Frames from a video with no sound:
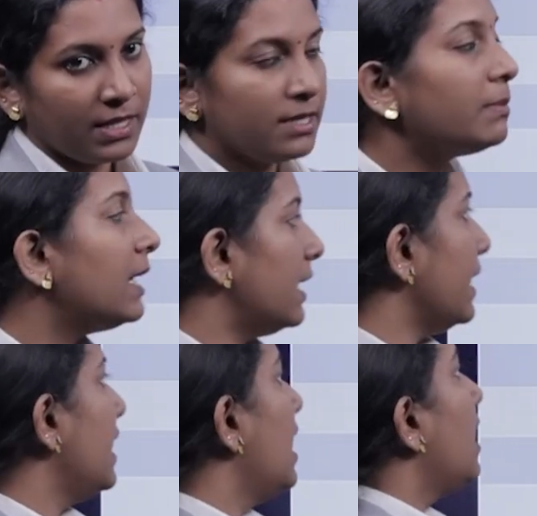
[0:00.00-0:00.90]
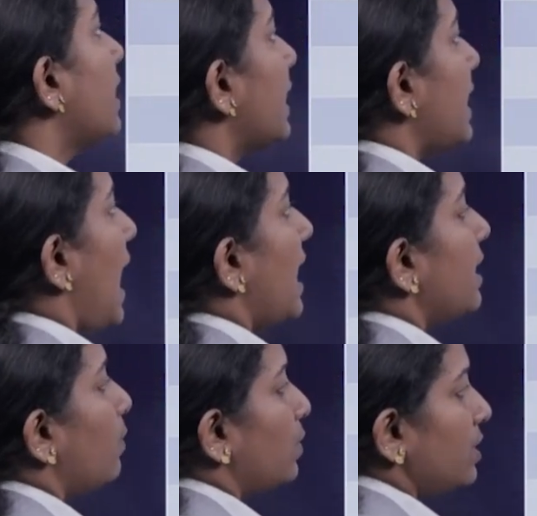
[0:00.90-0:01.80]
Similarly, right, and
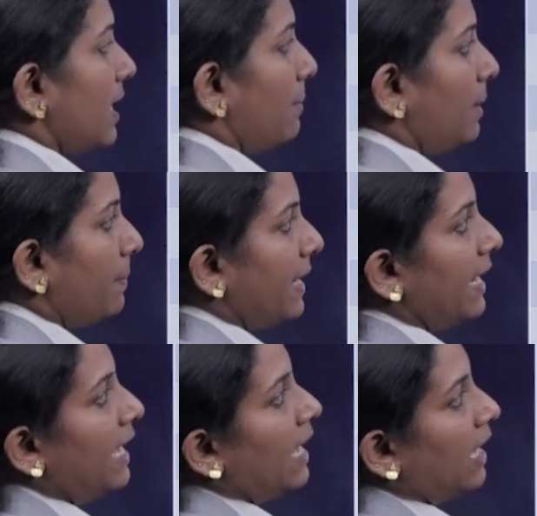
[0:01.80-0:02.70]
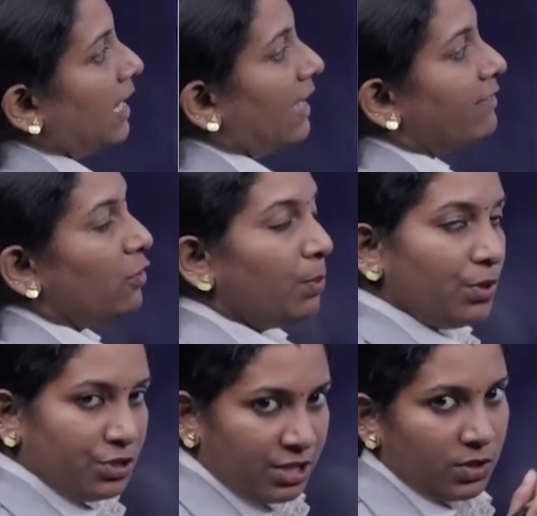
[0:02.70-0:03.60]
in water sample B, level of
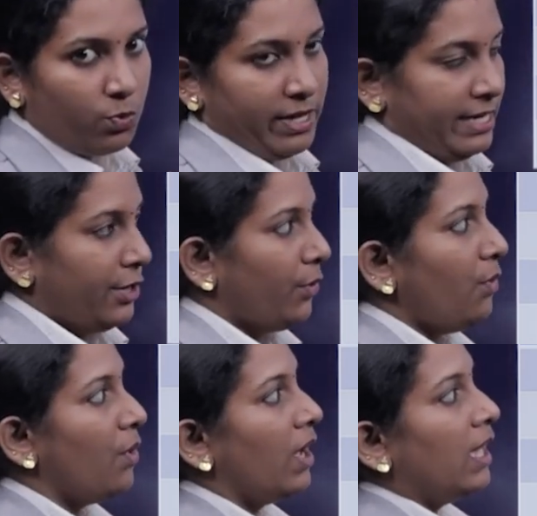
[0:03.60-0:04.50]
pollution is very low,